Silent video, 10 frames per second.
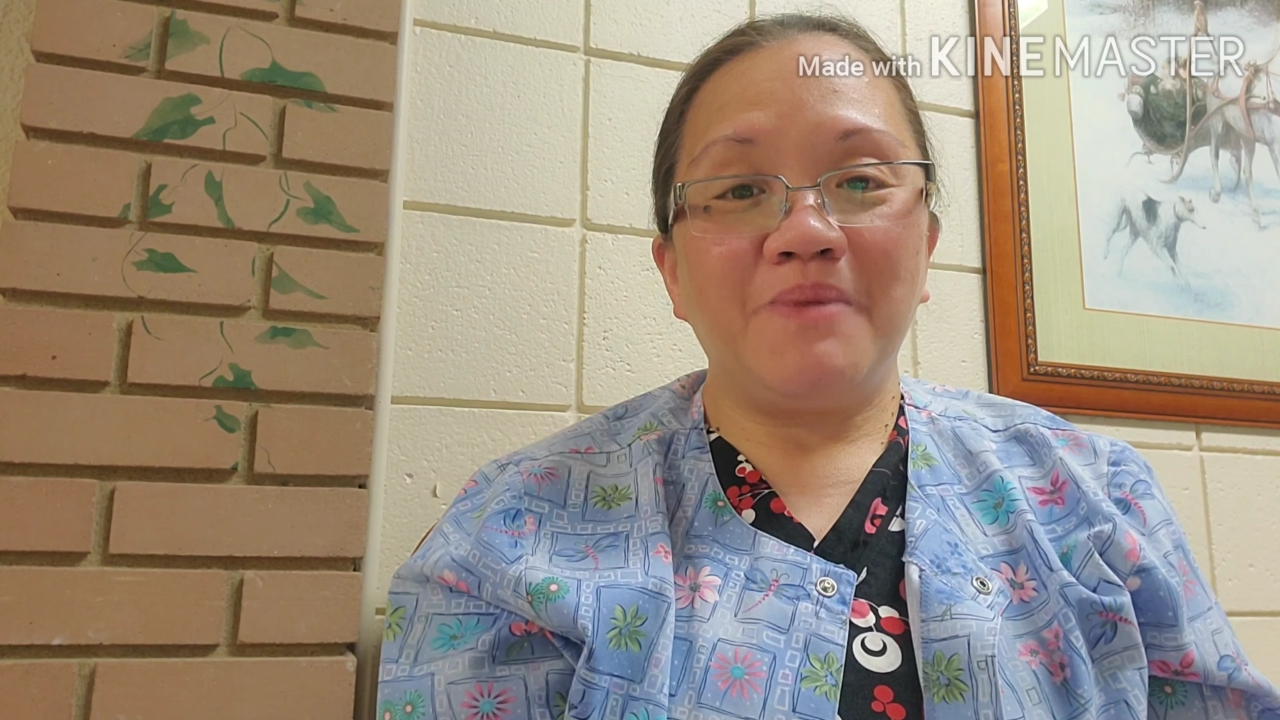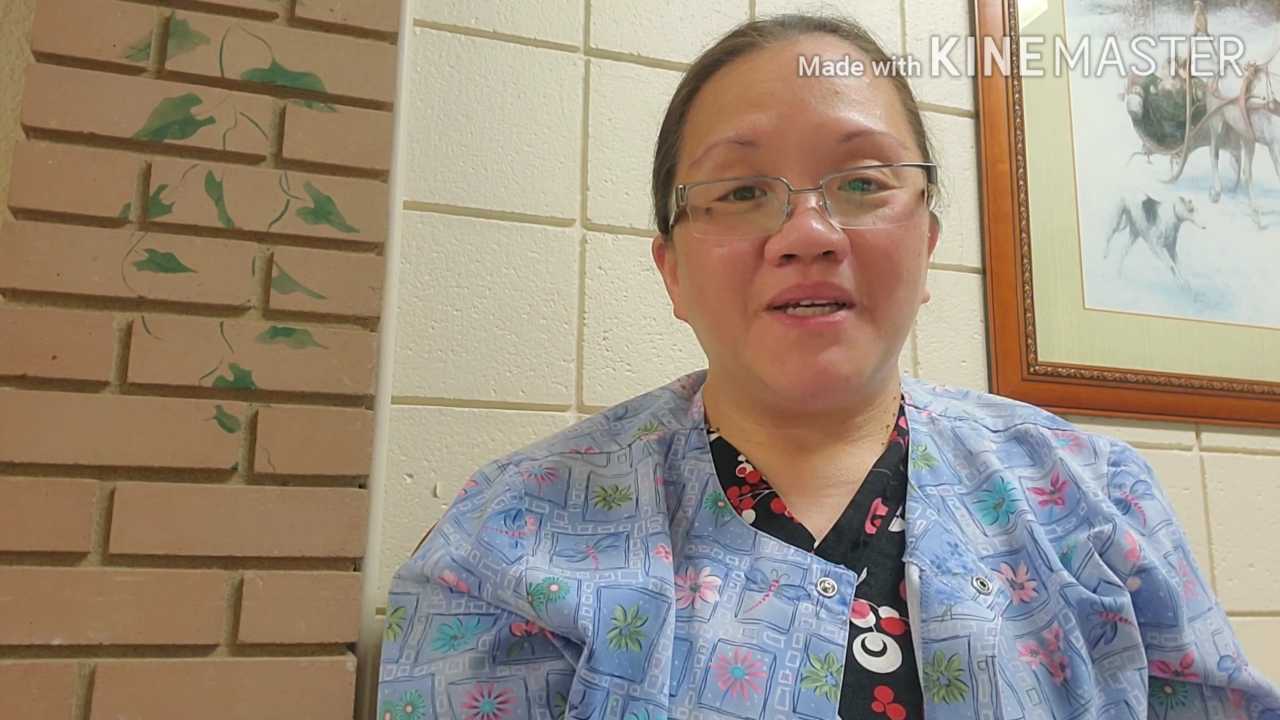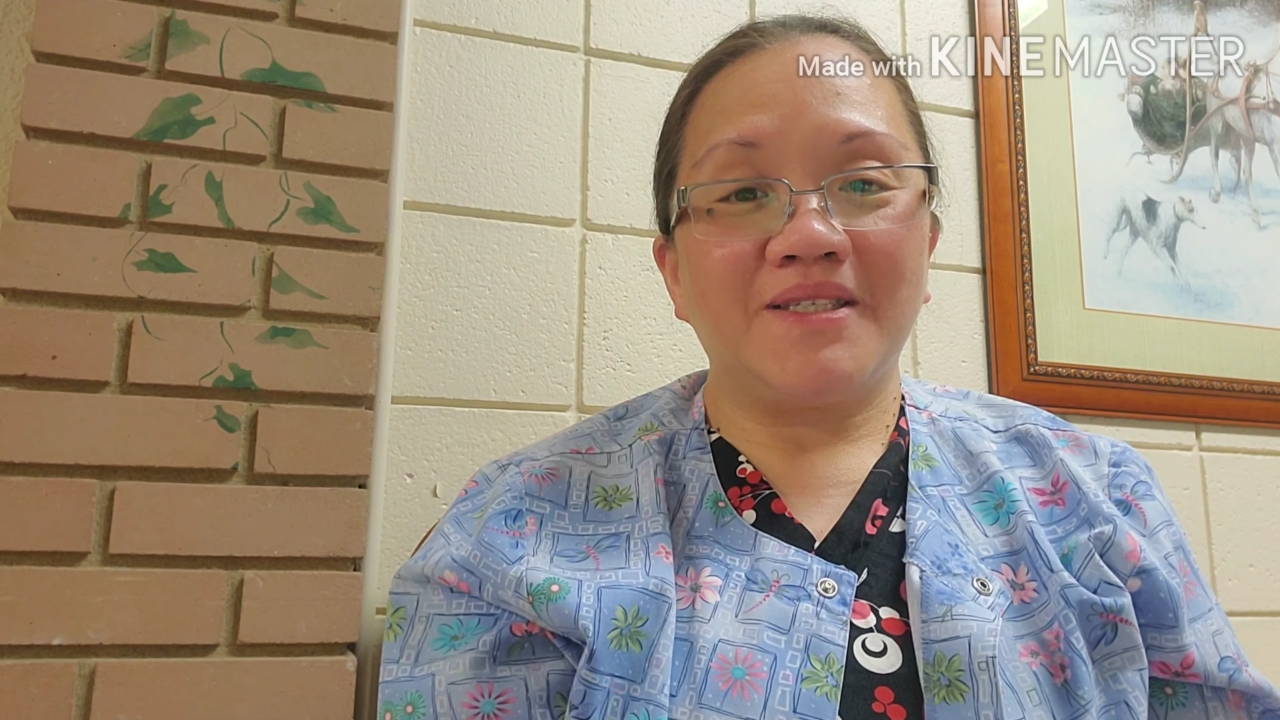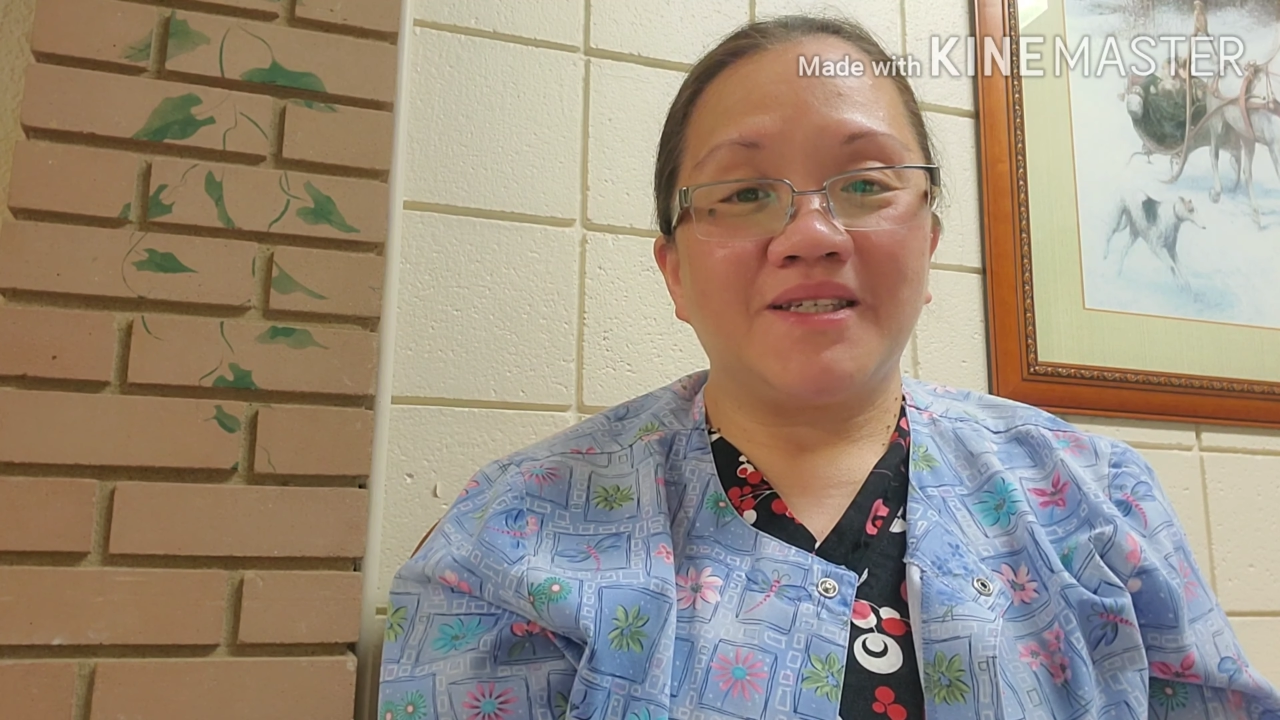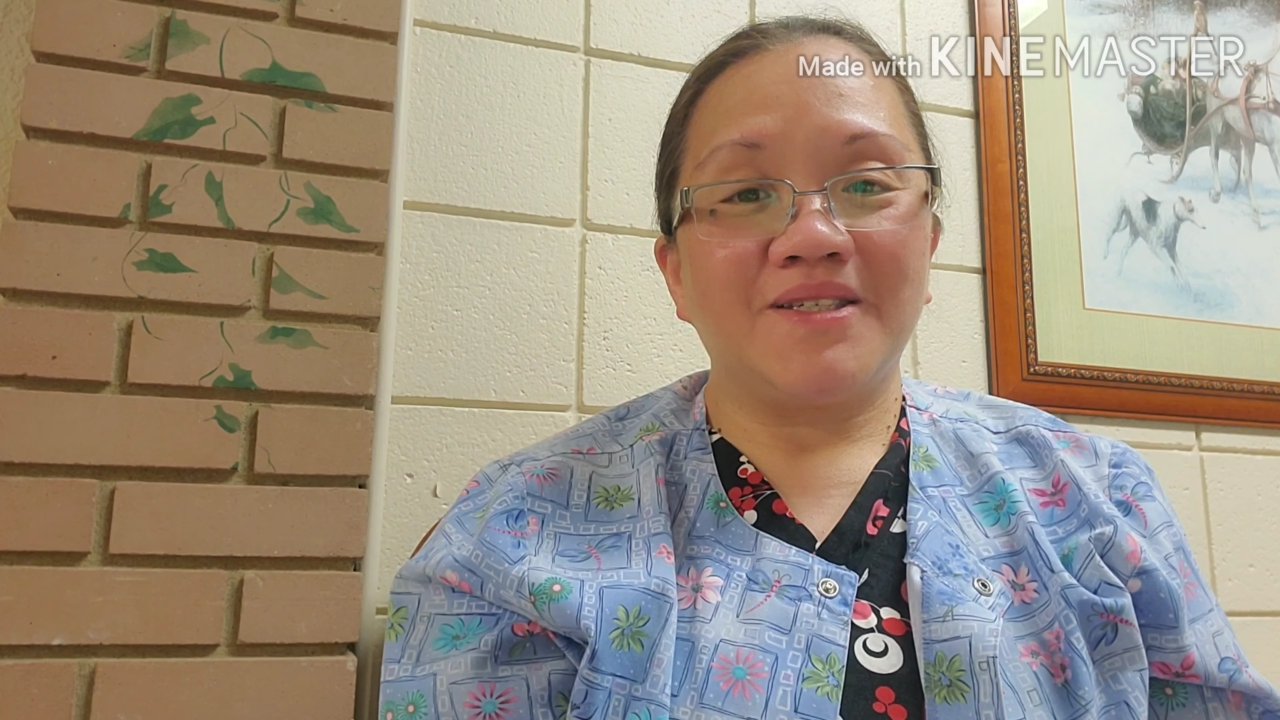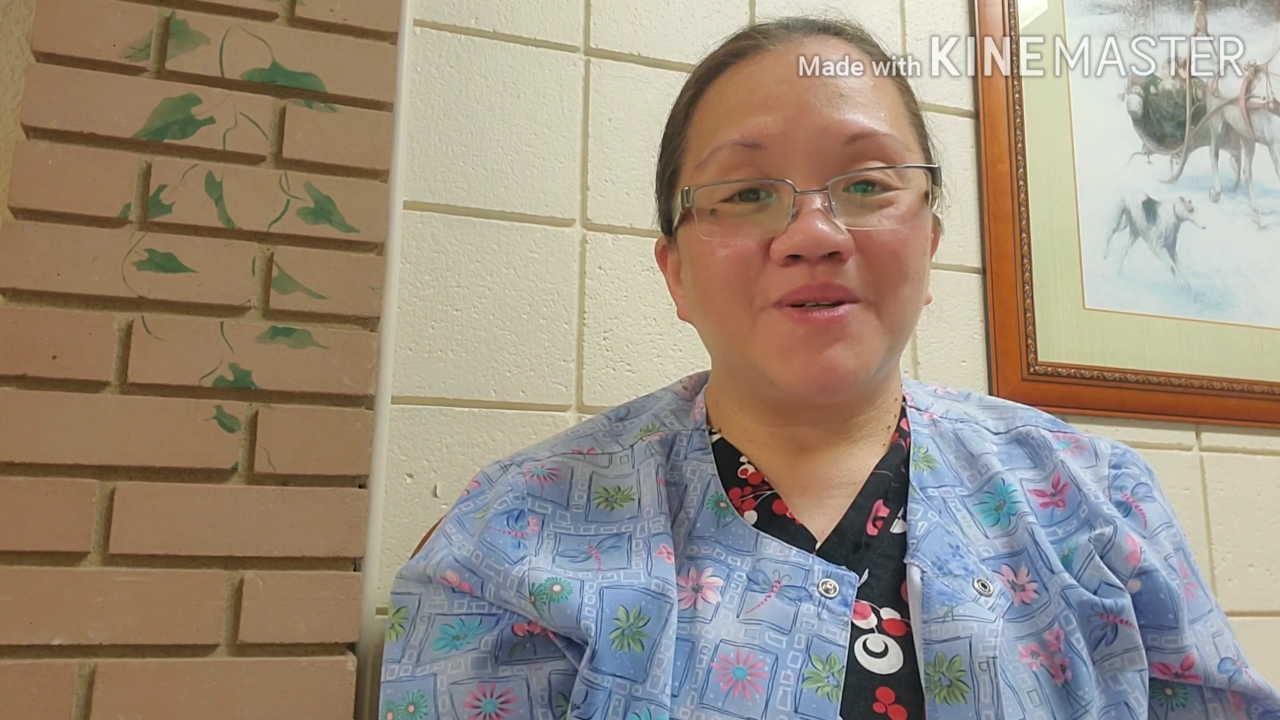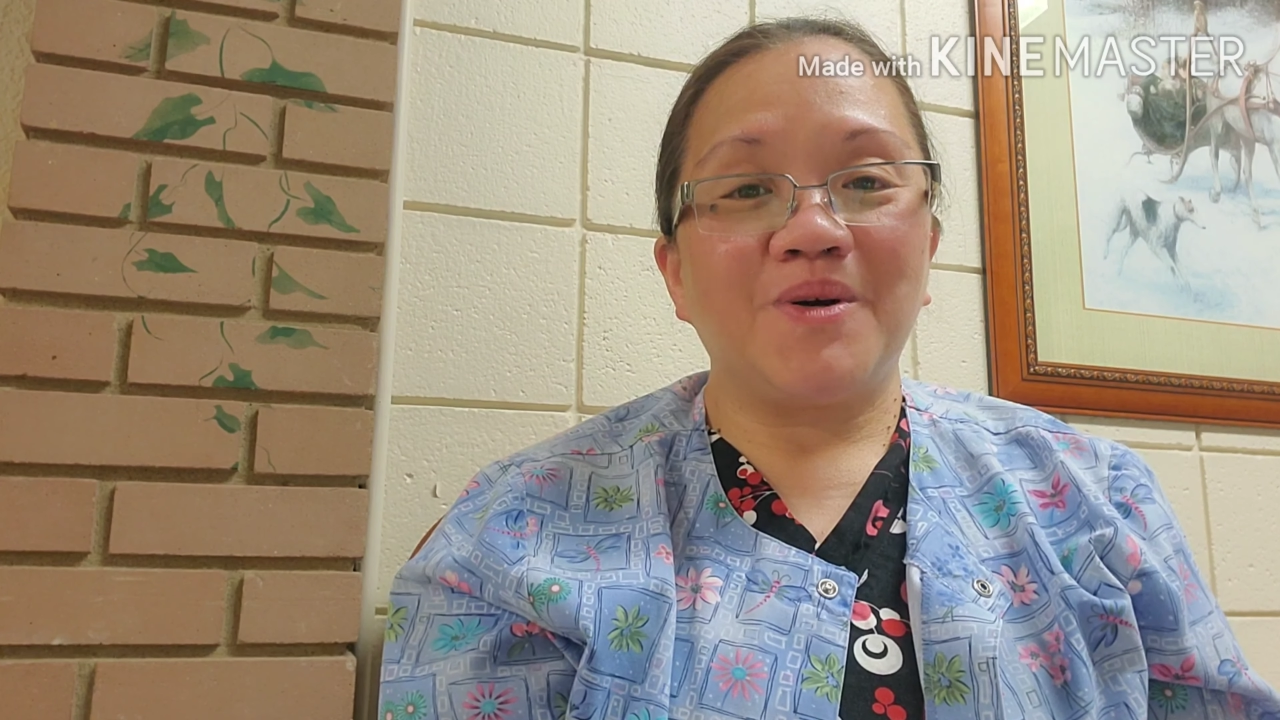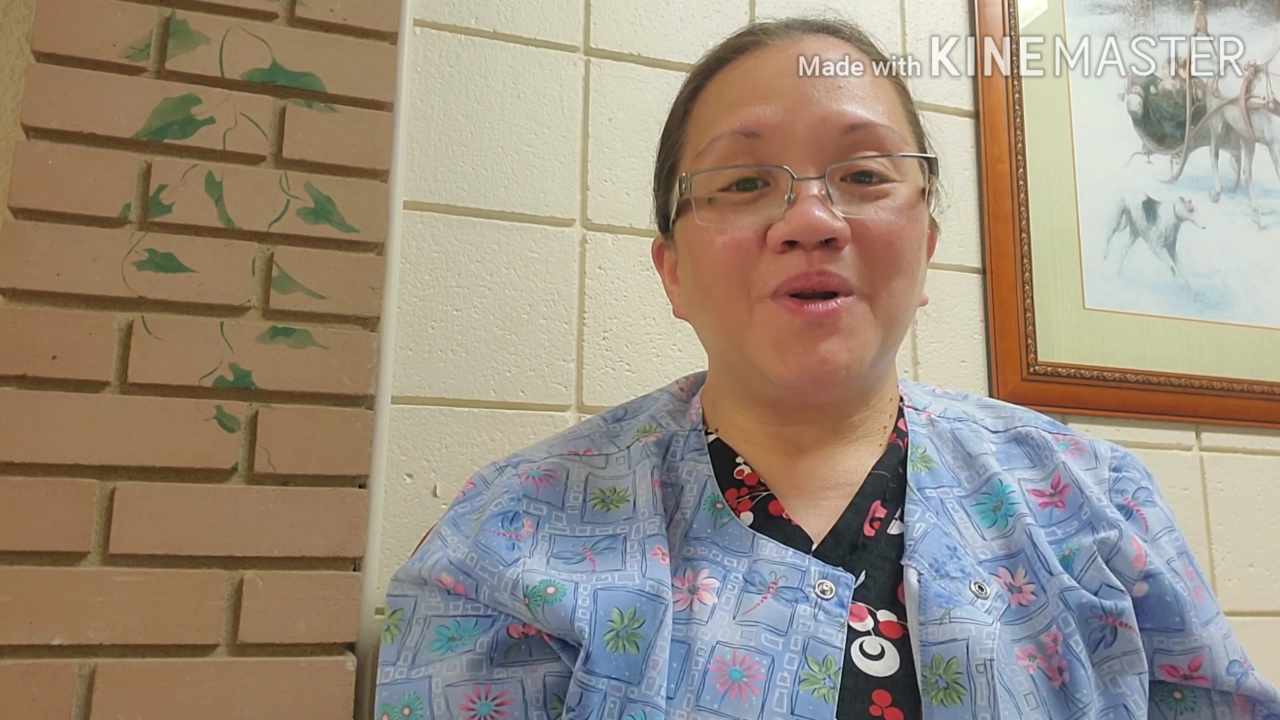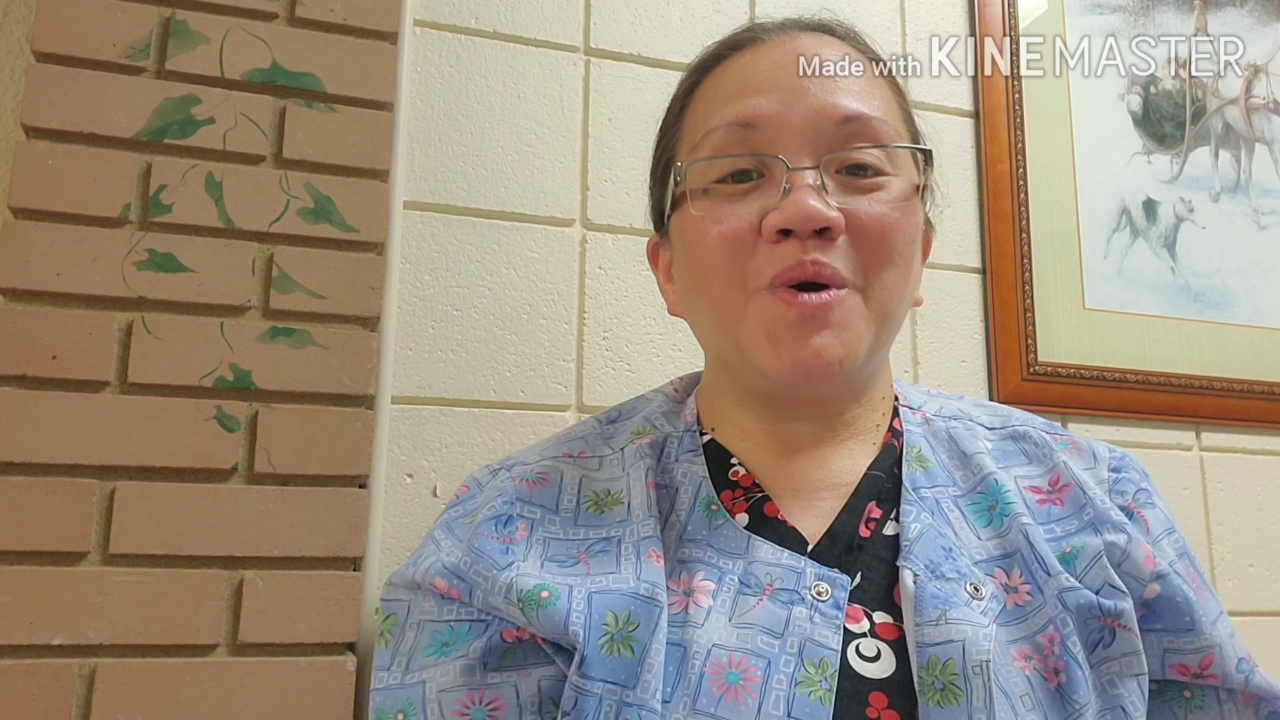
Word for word: bless us all.